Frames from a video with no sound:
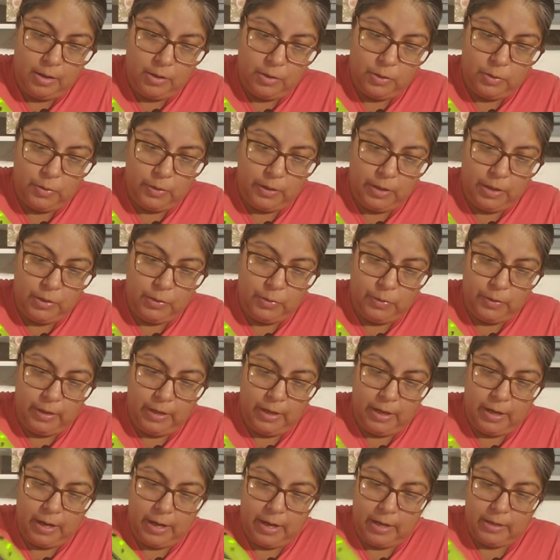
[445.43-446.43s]

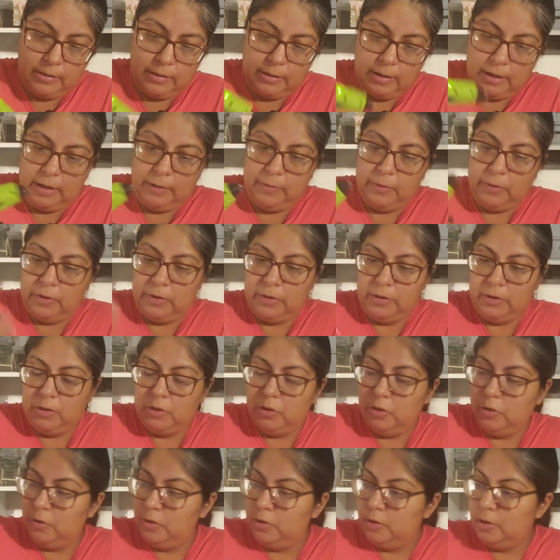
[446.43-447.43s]
2020, guys, I am going to
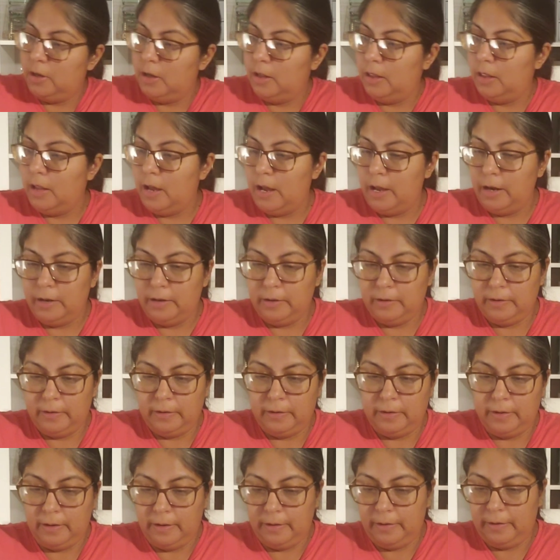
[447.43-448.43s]
introduce a lot
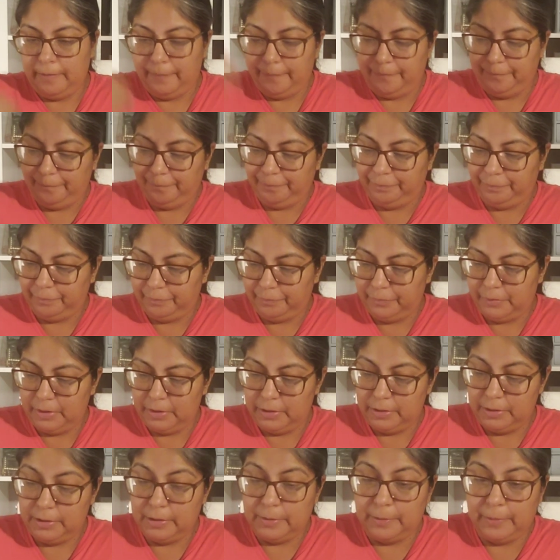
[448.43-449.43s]
of
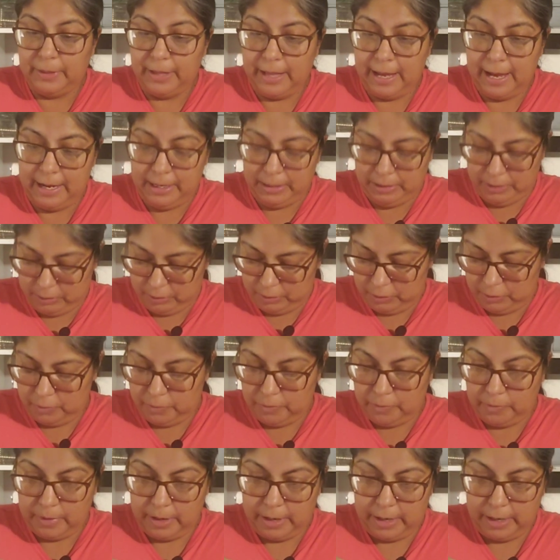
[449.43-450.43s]
supplies to
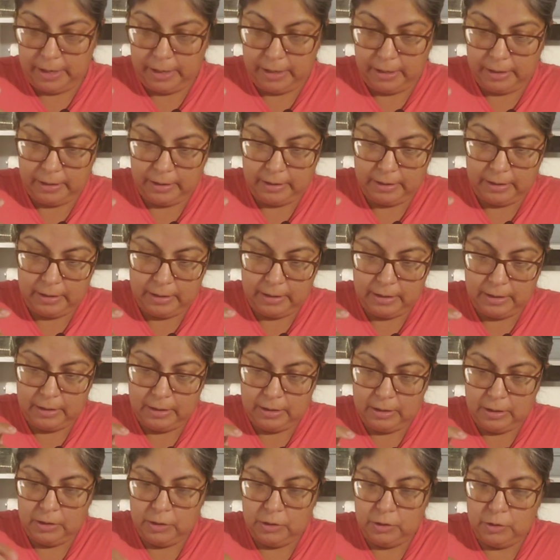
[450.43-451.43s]
my
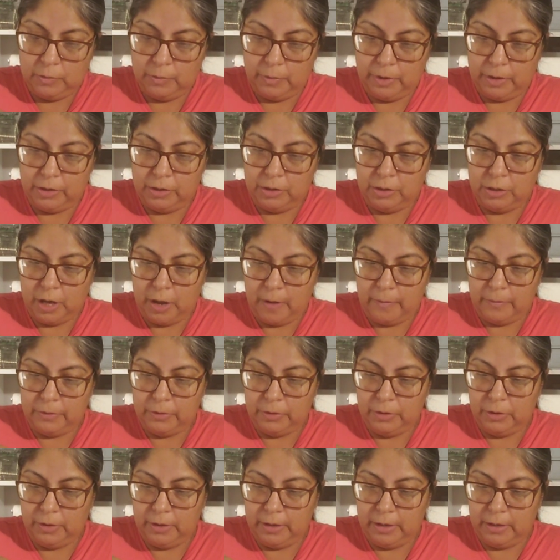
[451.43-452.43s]
shop,
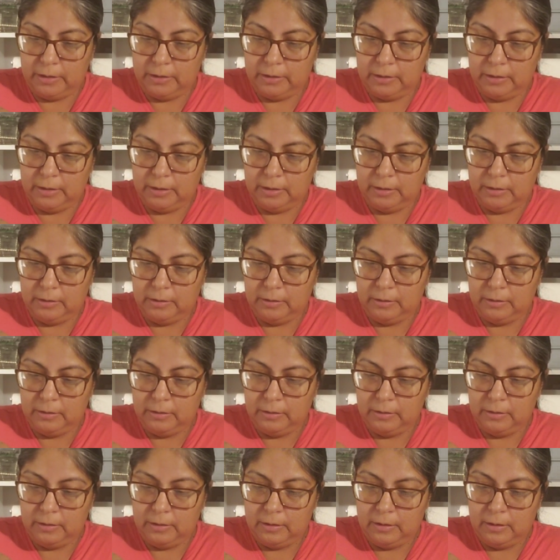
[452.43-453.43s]
so you guys can,
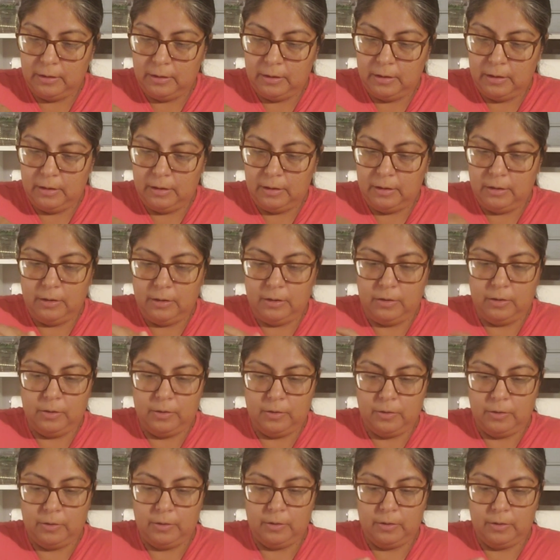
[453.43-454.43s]
you
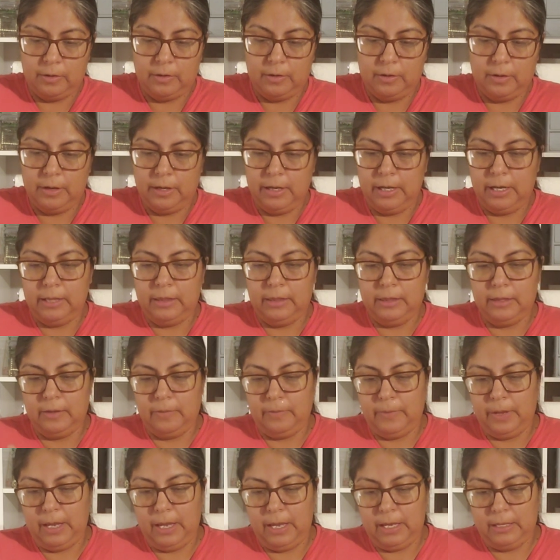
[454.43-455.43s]
know, get
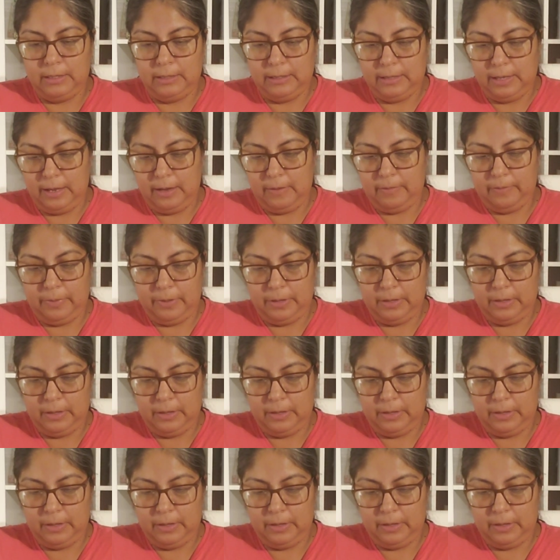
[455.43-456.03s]
them ASAP